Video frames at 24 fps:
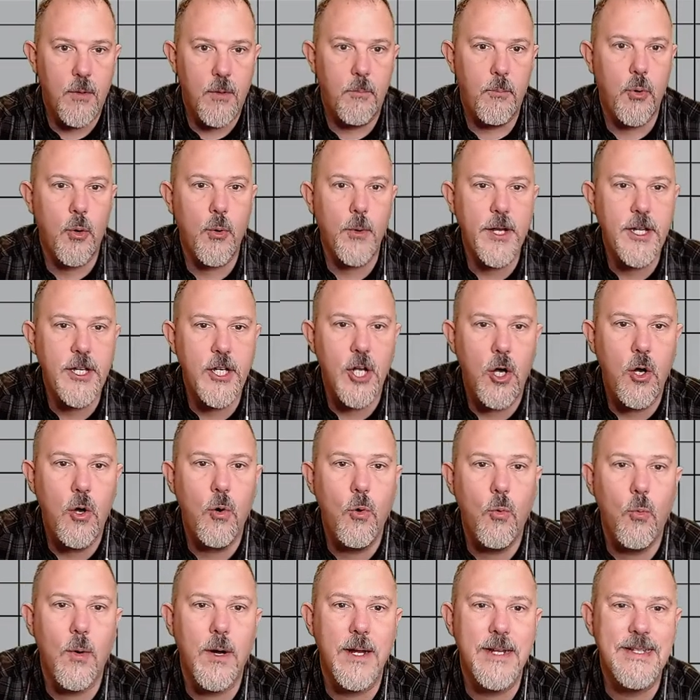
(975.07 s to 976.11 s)
zero point zero
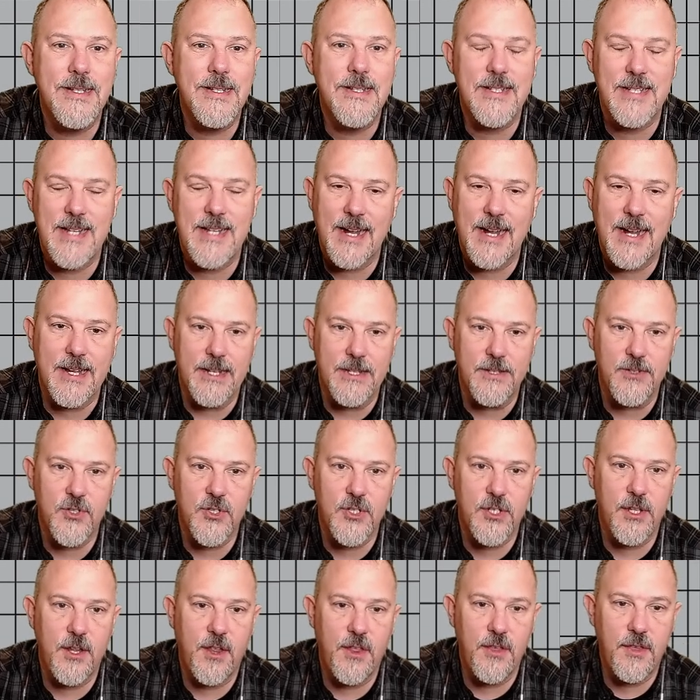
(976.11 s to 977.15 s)
one
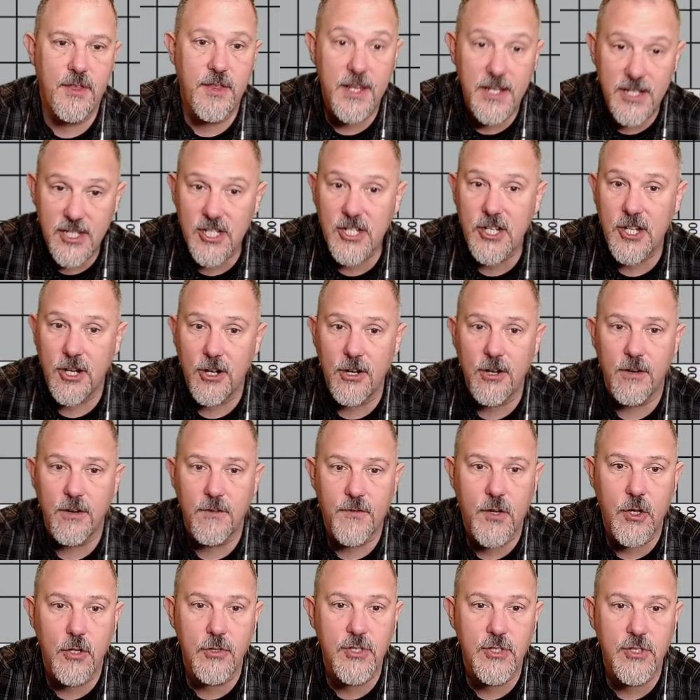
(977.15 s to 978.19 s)
seconds. This curve
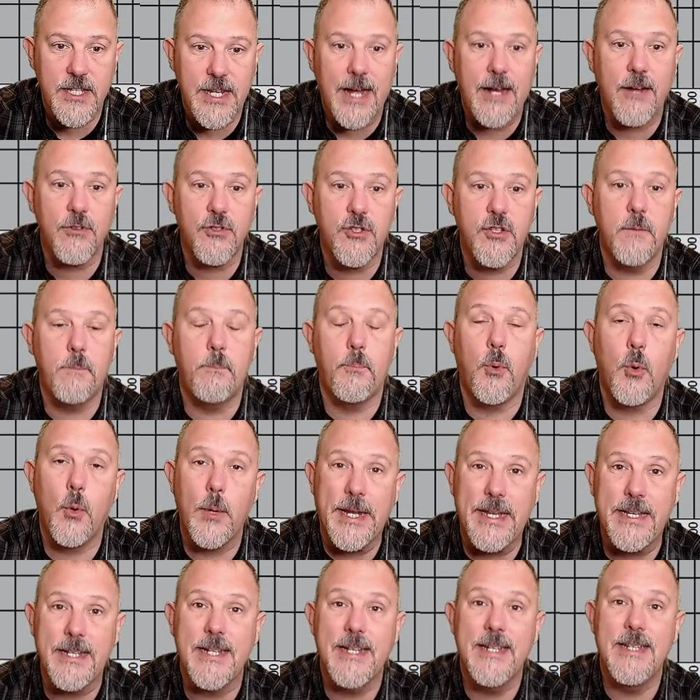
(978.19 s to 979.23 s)
goes down to zero
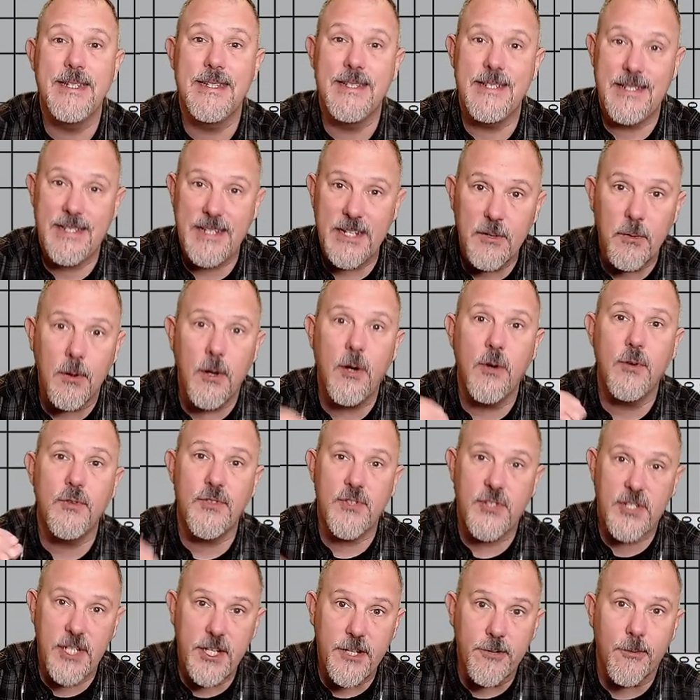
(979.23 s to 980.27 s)
point zero
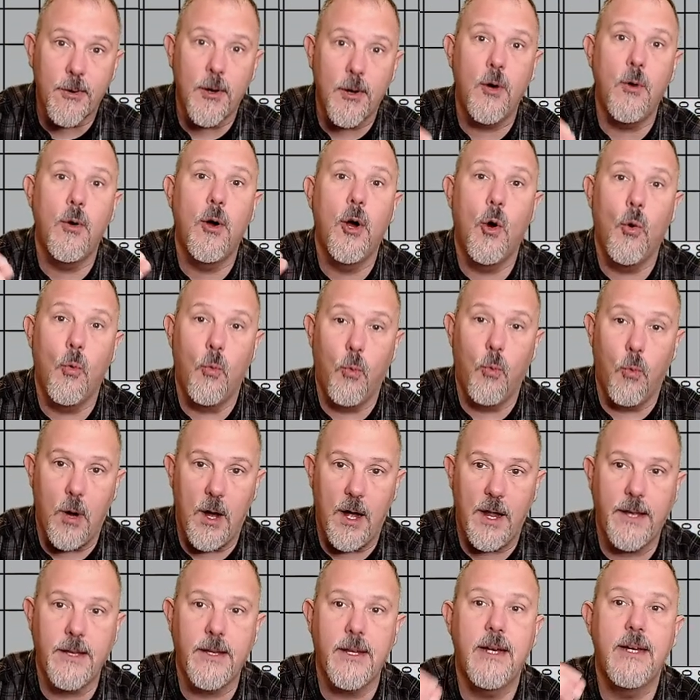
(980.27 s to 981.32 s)
zero
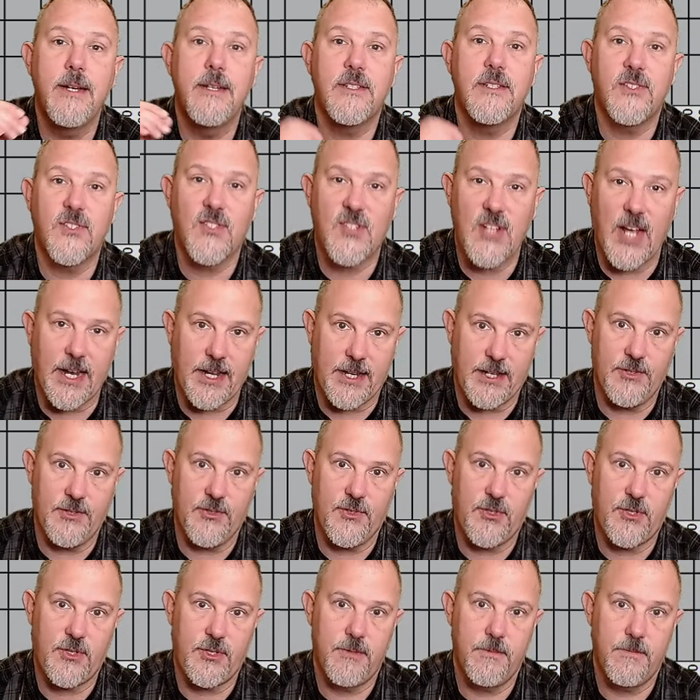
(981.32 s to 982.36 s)
one
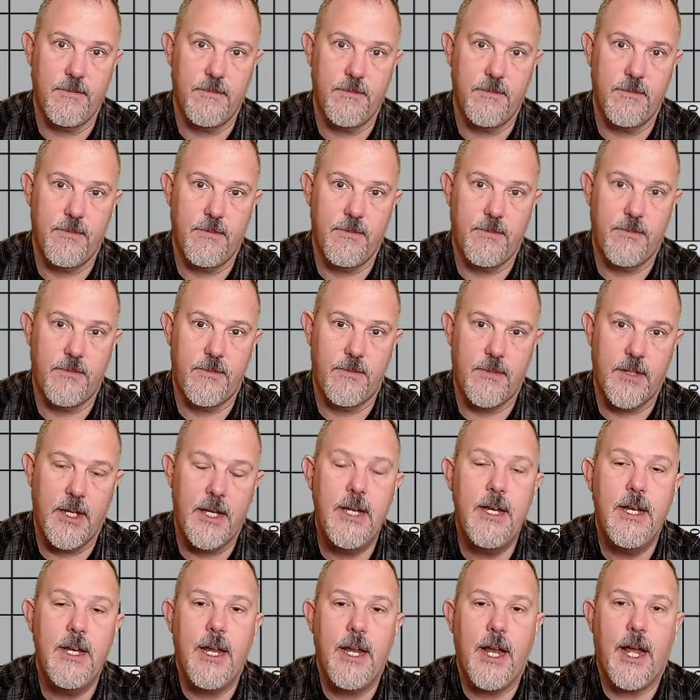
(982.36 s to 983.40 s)
seconds.
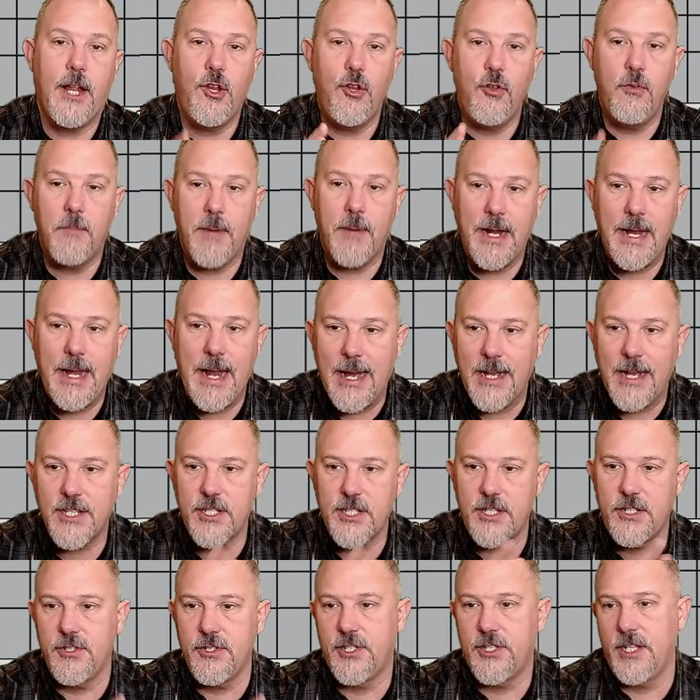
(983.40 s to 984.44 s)
And you might ask
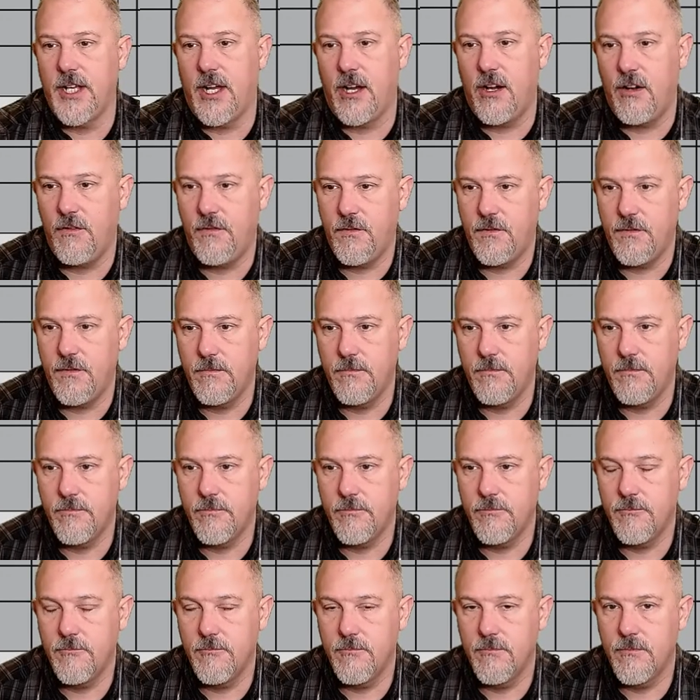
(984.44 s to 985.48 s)
yourself,
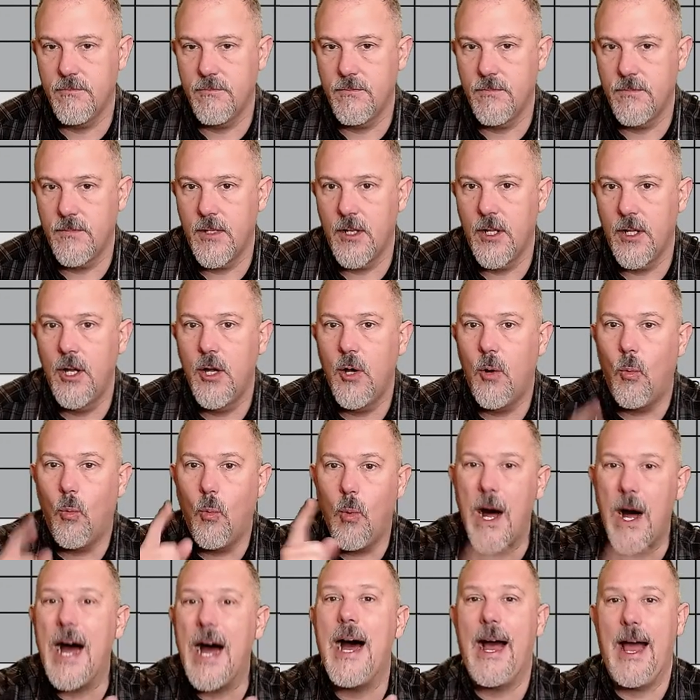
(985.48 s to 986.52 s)

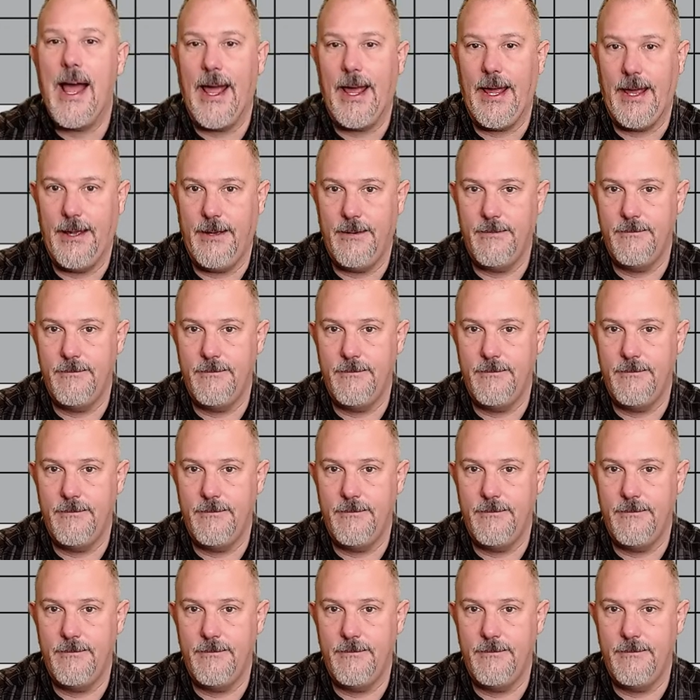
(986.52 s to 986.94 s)
why